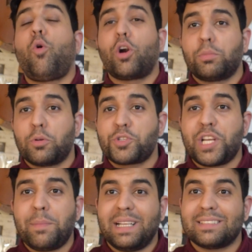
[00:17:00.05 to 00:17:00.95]
in
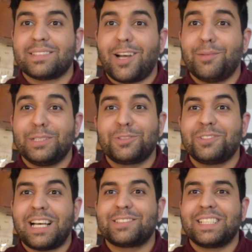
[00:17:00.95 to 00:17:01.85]
horrible shape at the
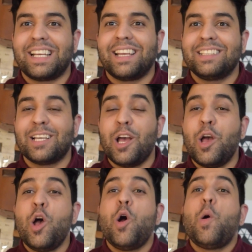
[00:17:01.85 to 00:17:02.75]
time in 2008,